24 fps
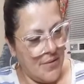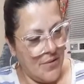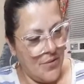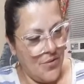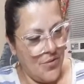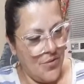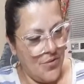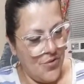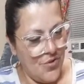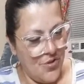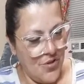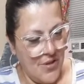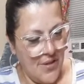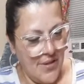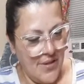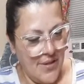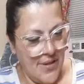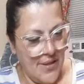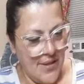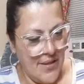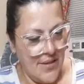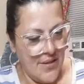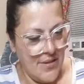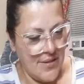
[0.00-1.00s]
Usually
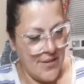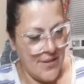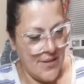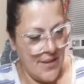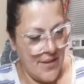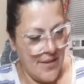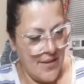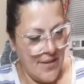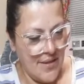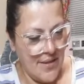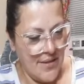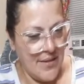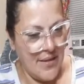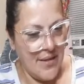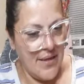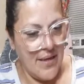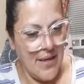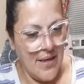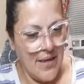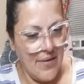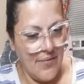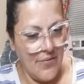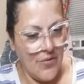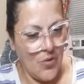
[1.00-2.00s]
they say that they
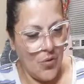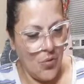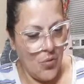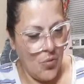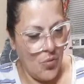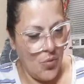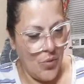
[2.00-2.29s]
have the